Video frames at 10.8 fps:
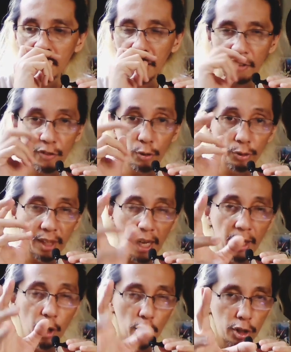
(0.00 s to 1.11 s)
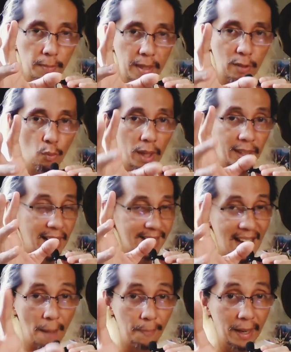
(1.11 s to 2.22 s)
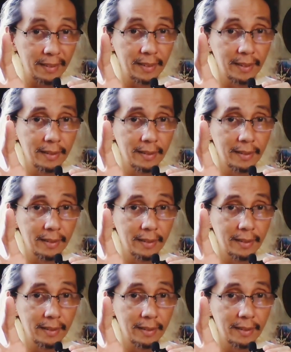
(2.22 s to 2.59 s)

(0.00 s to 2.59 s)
if you tell Nozomi what has happened,